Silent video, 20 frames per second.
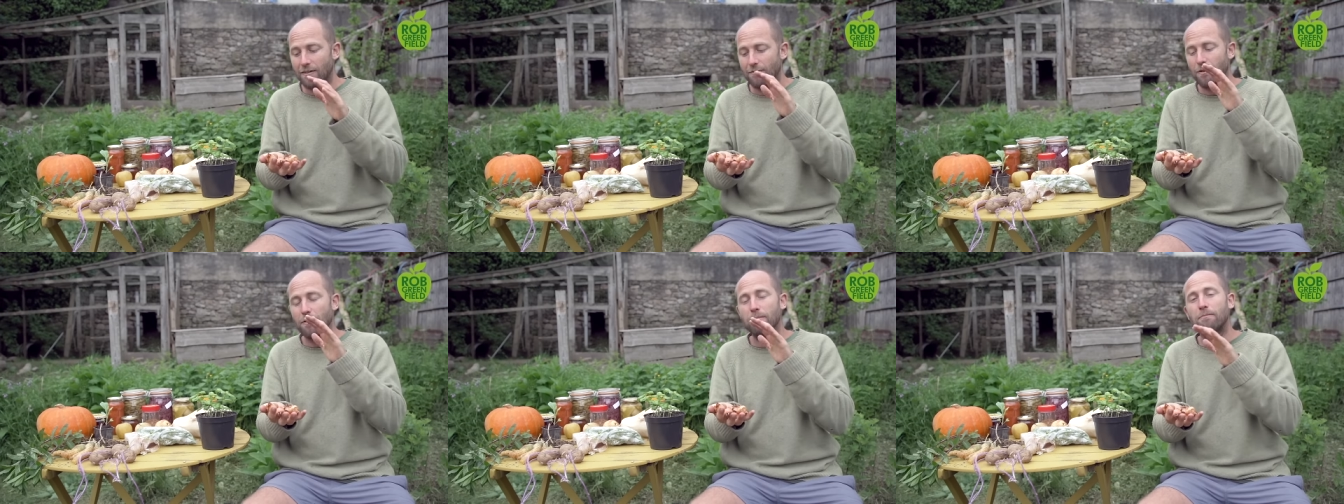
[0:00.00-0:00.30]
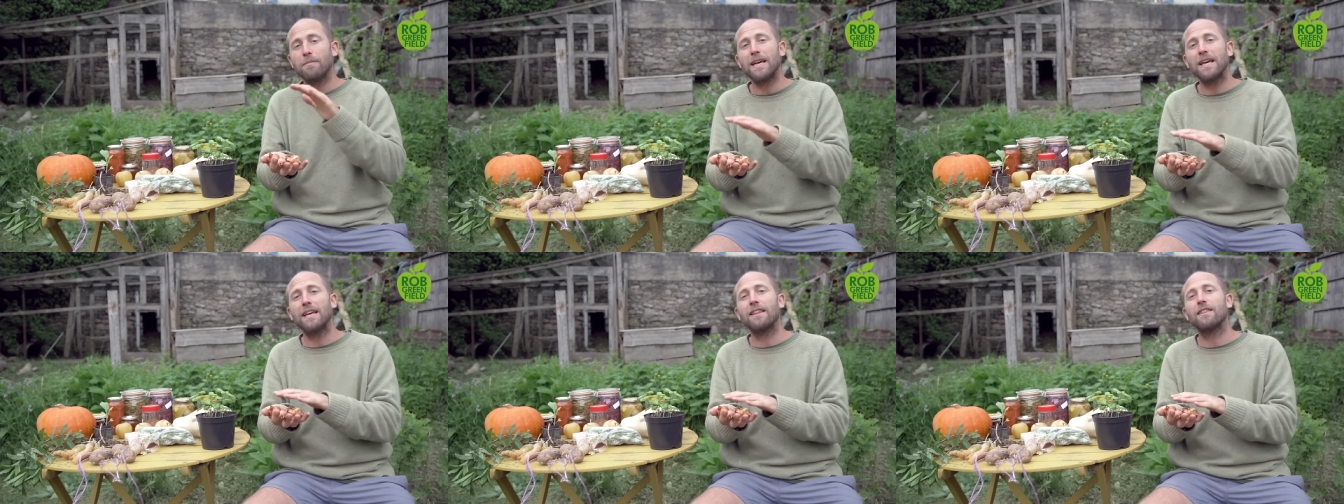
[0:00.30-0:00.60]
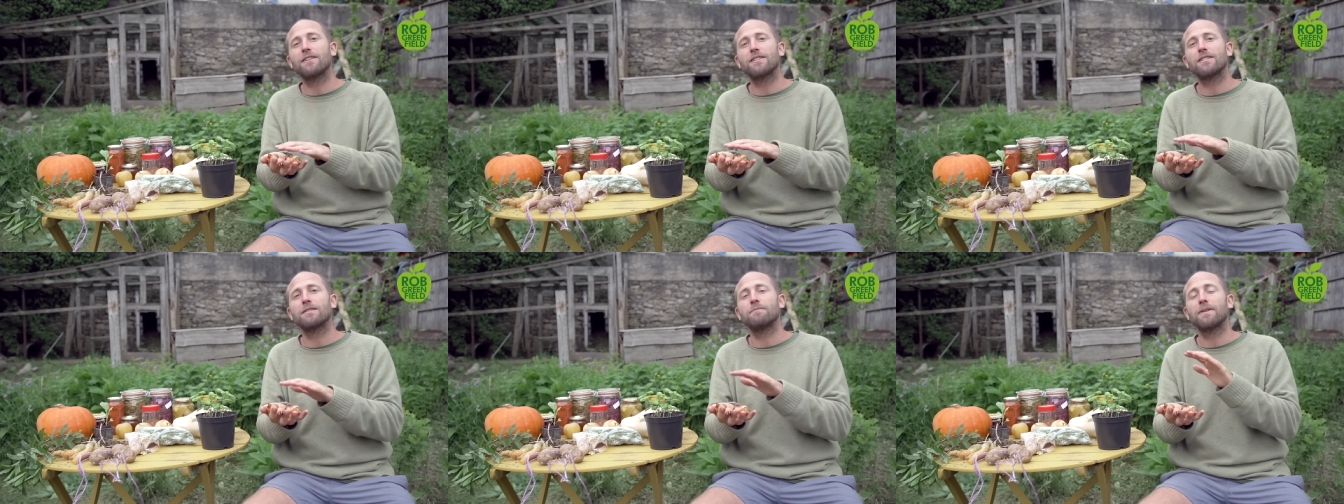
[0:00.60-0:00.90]
for me,
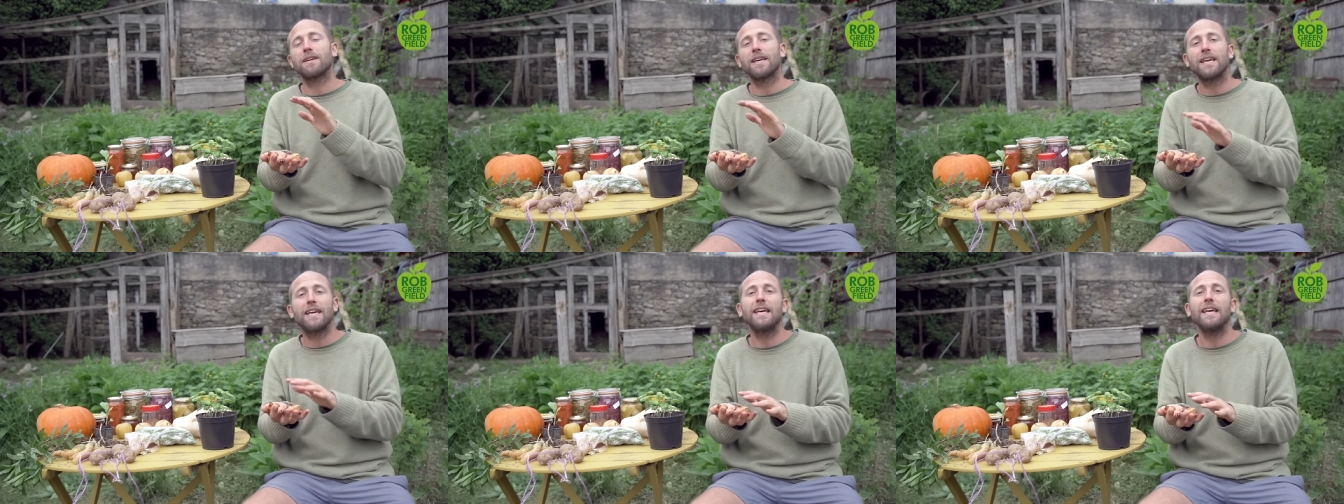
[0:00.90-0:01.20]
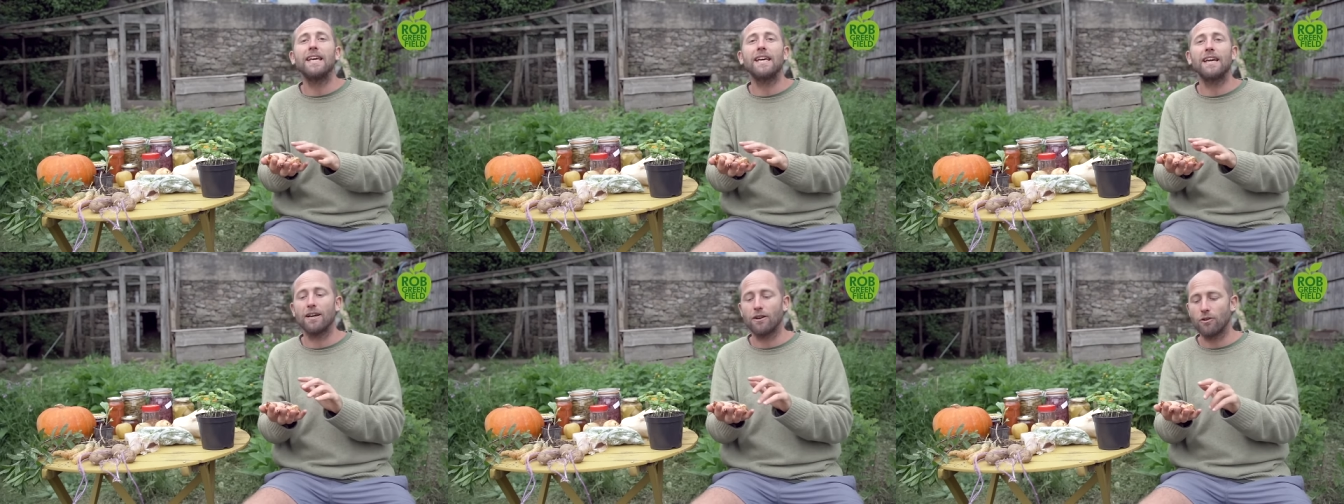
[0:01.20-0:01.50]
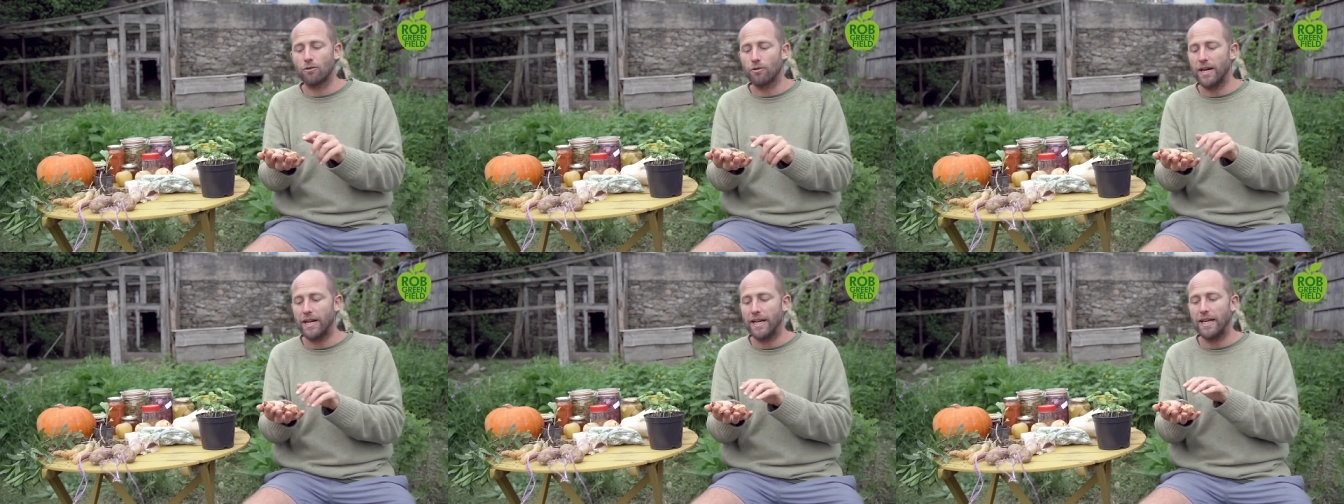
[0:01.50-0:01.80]
there's some key
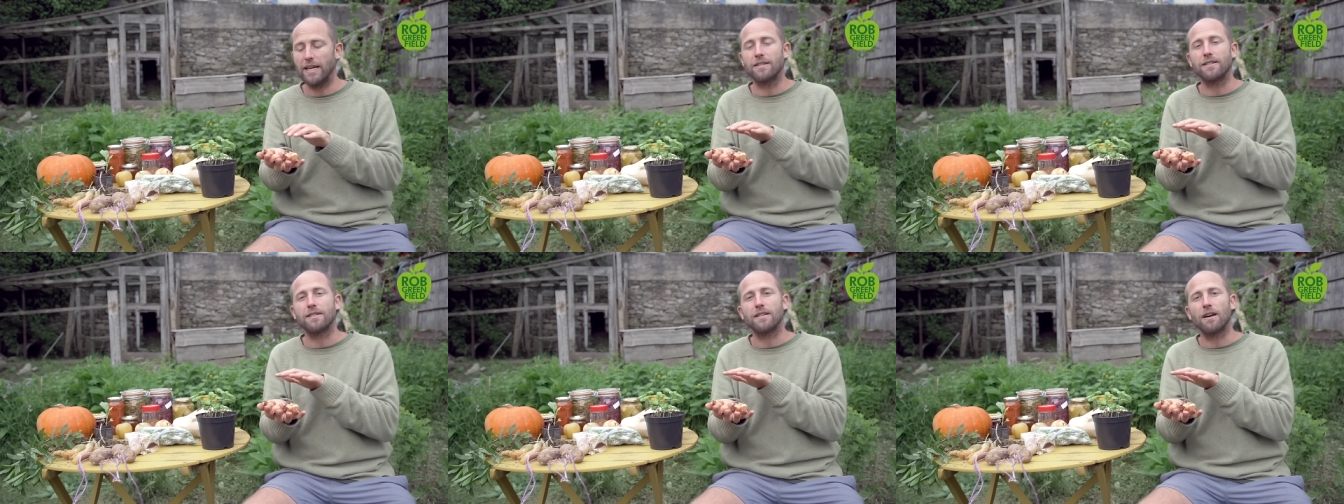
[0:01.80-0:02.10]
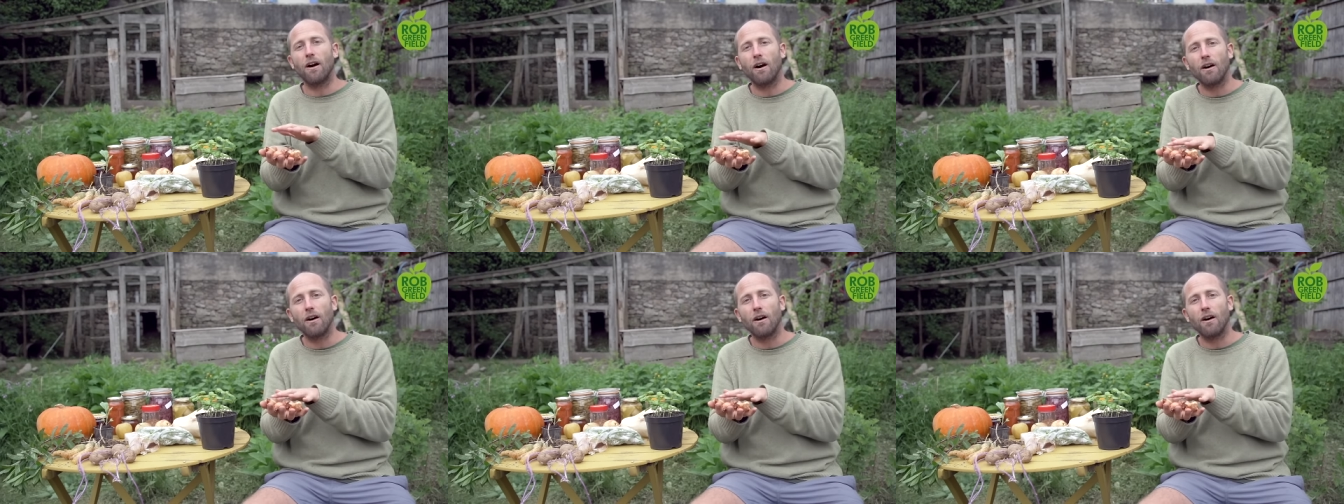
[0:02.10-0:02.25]
ingredients.